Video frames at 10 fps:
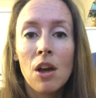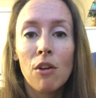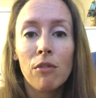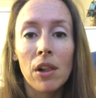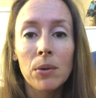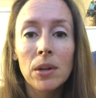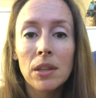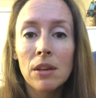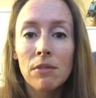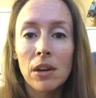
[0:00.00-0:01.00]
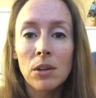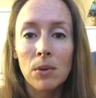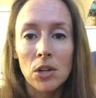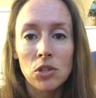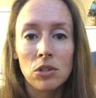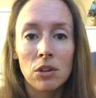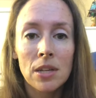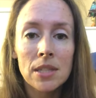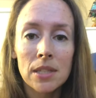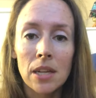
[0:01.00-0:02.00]
Following the evaluation, your
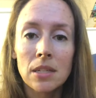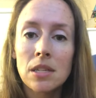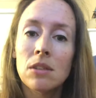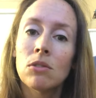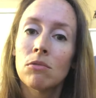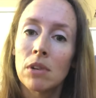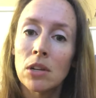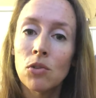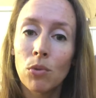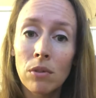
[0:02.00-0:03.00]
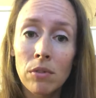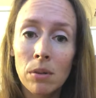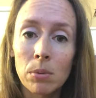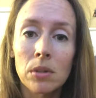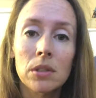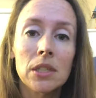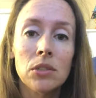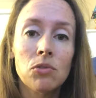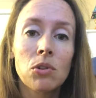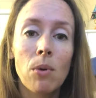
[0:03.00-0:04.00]
consent, either written or verbal,
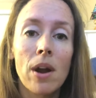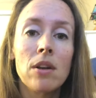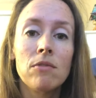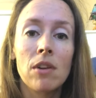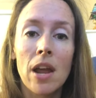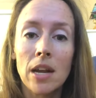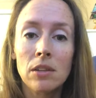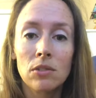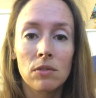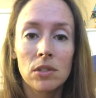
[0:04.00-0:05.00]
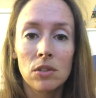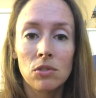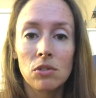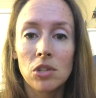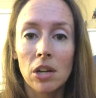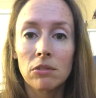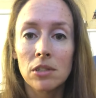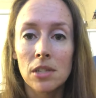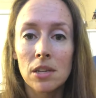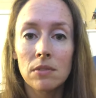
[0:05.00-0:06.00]
is required for any services your child
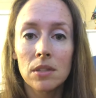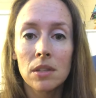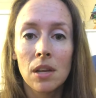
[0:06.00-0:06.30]
receives.